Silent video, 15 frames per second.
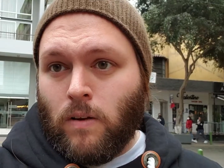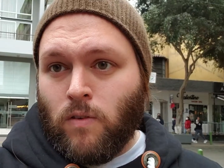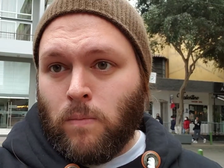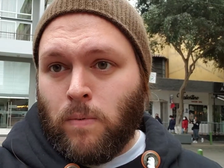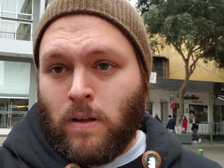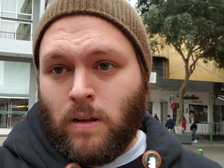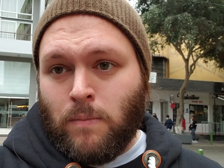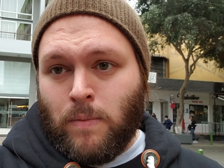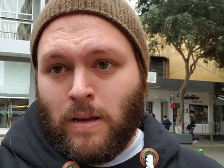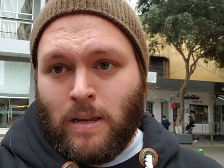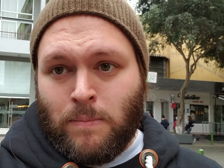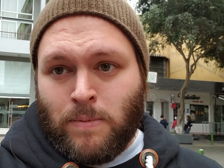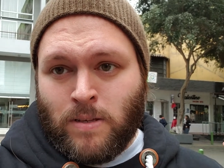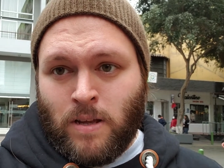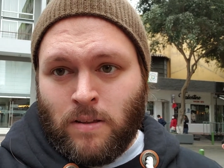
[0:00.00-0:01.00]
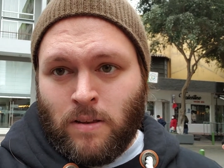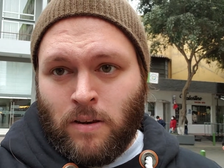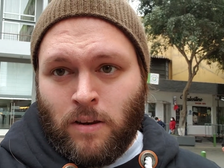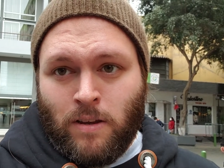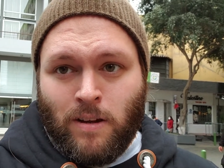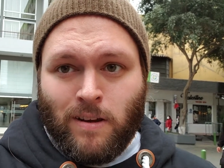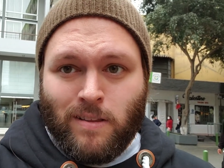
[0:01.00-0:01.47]
everybody. My name is Kenton
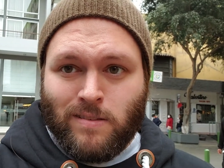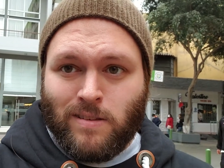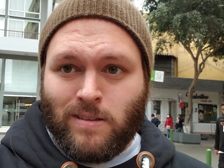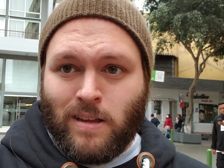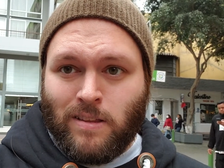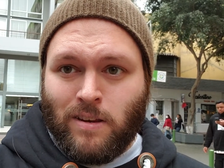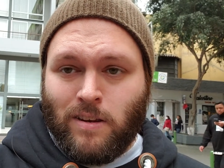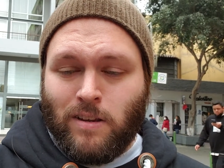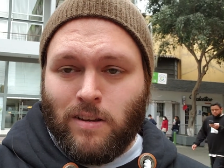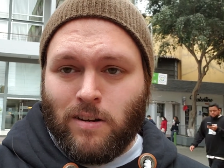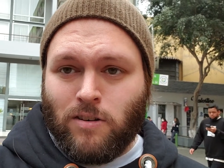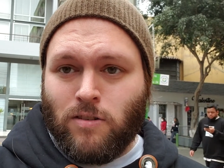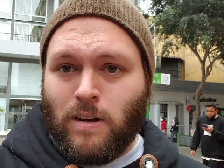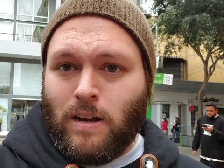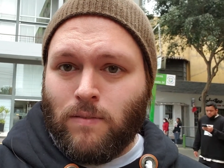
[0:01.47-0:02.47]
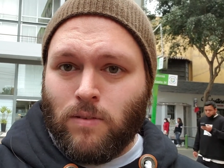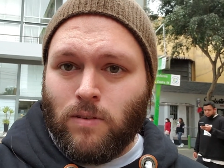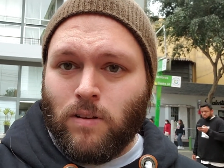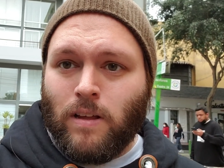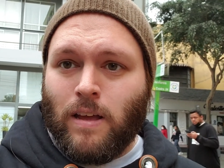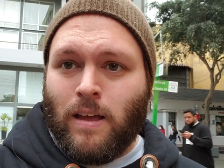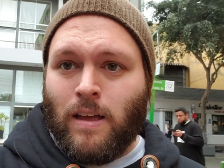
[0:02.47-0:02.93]
DeYoung. This is Kenton DeYoung Travel,
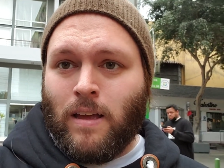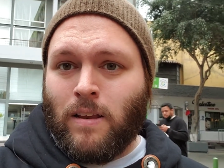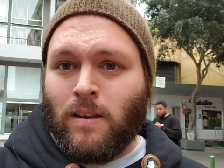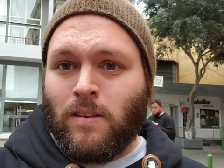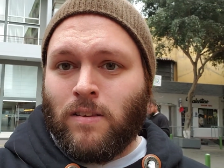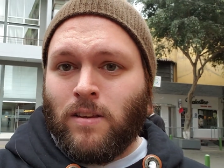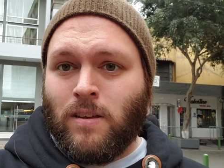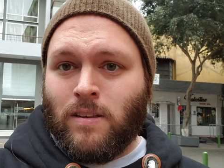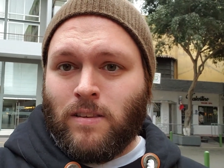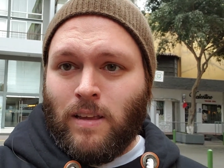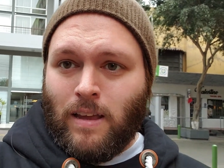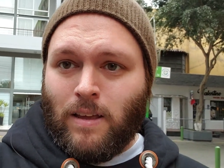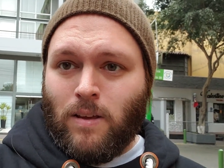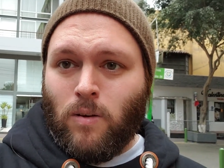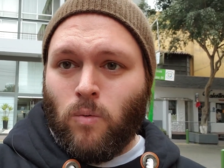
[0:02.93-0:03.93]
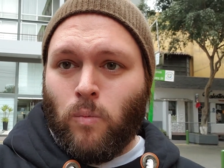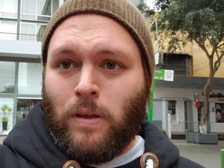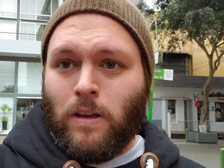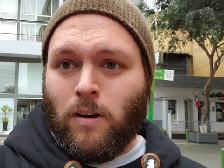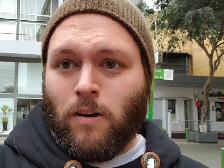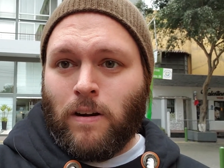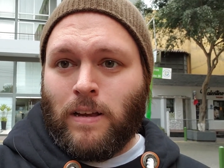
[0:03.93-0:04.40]
and today
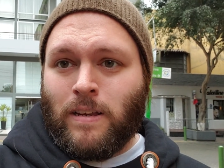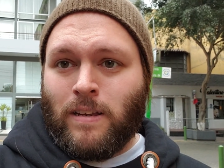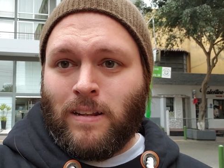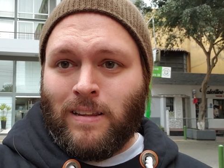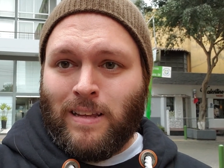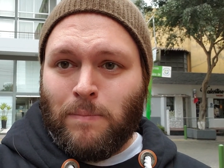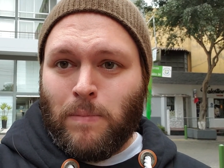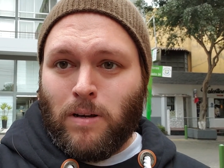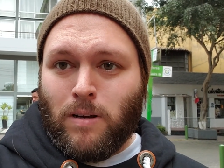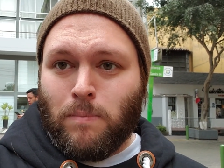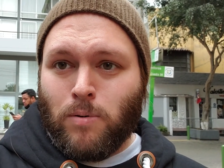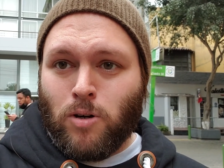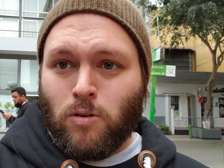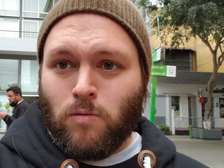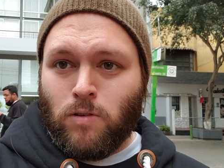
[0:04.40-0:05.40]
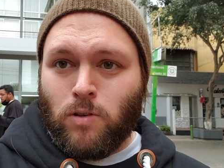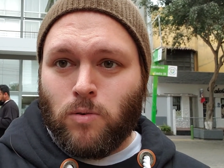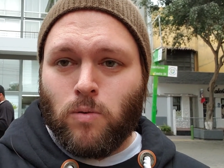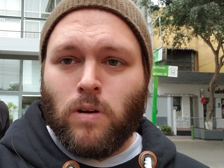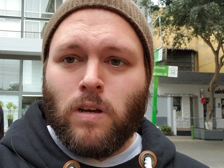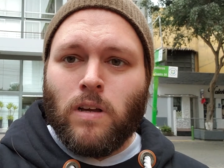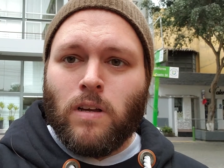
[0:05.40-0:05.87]
we are in Lima, Peru.
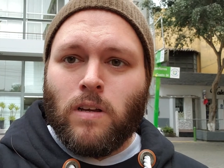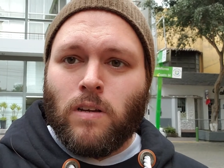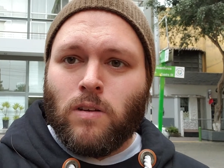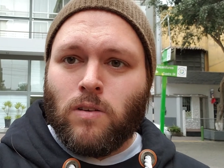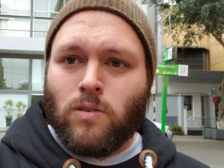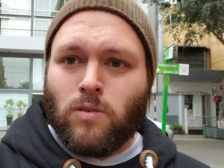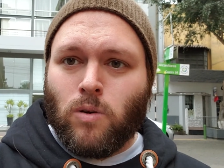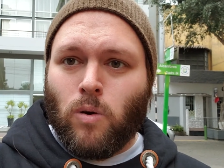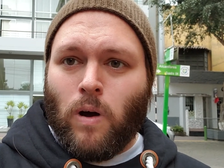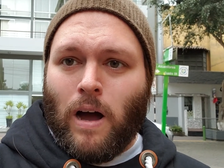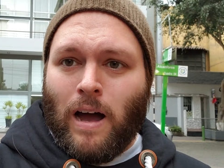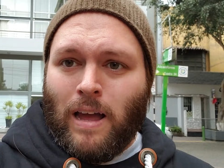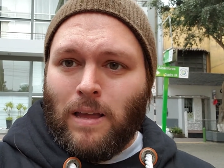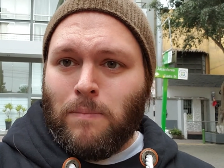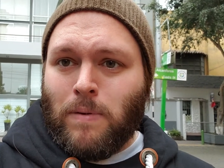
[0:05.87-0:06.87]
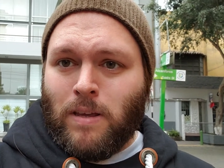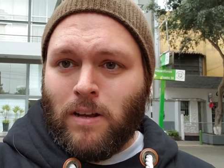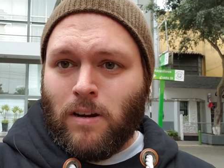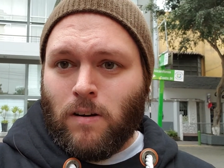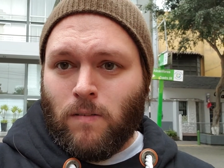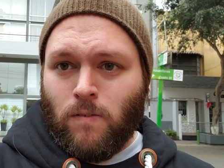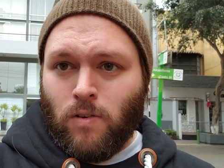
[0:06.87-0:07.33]
So I am
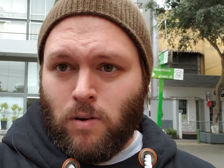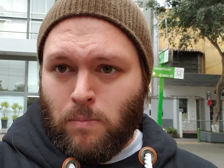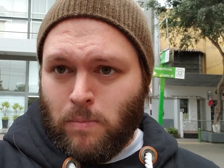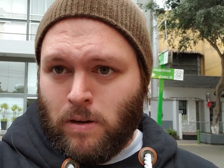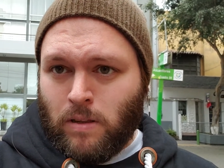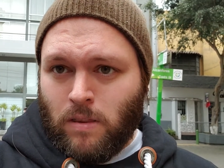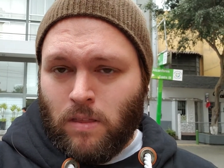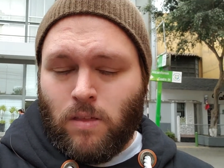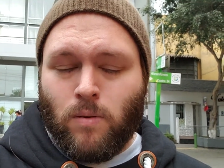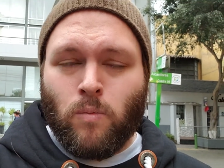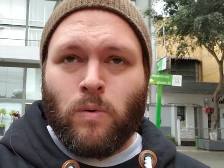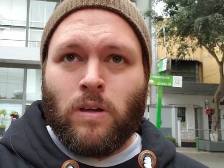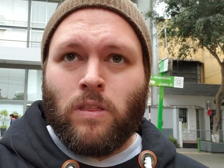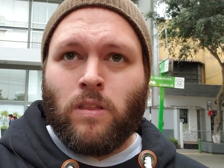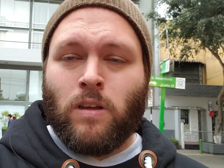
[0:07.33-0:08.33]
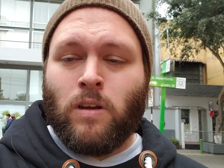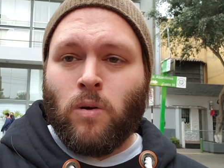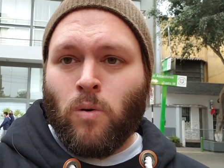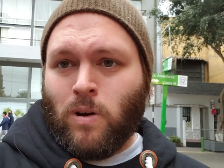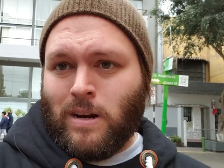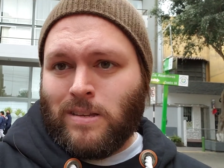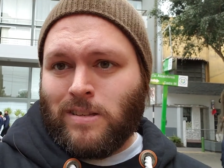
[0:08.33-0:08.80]
here for a month with an
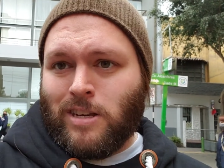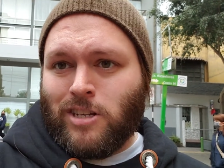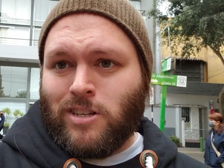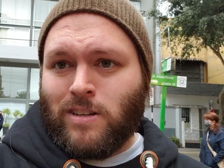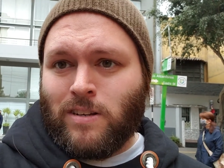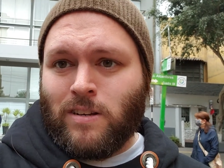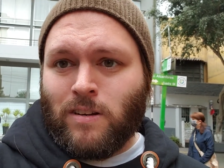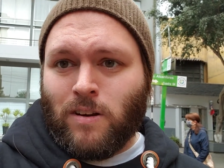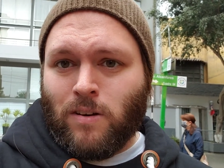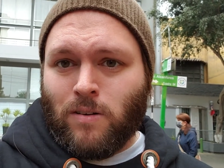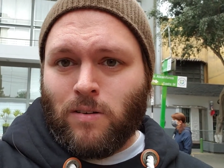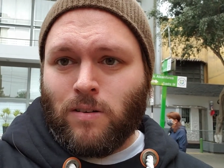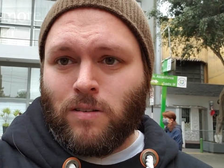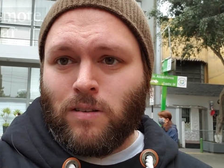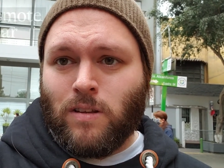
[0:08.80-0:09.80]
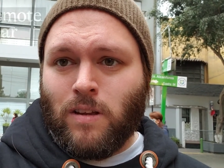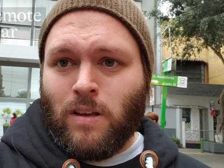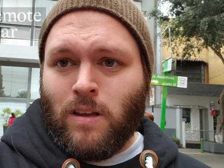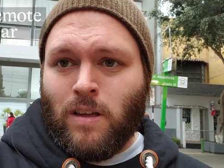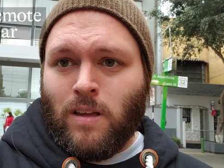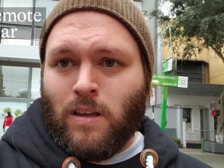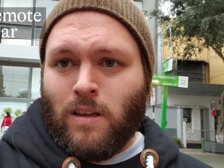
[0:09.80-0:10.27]
organization called
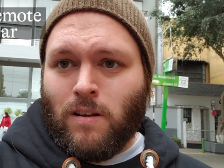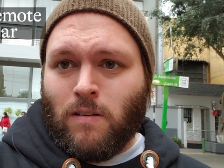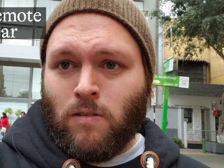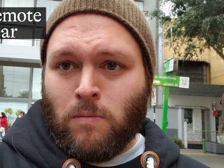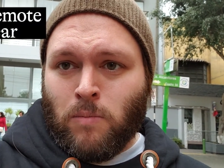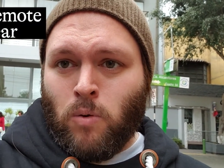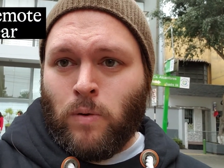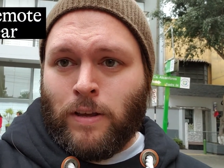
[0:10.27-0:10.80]
Remote